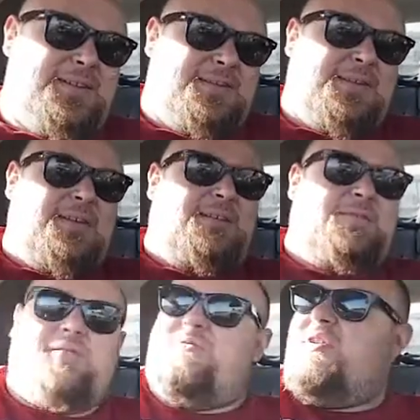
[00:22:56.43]
So I'm
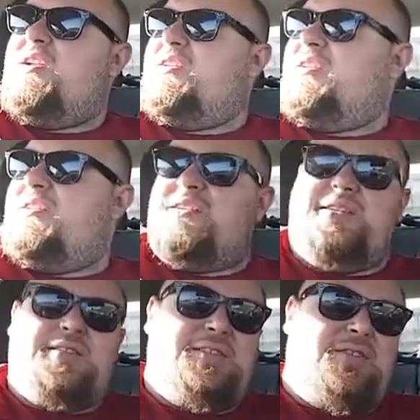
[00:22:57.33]
gonna run in
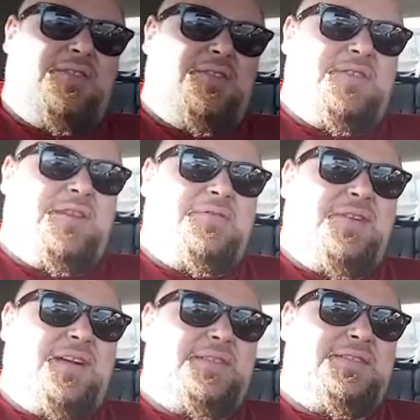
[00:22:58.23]
here, hopefully I find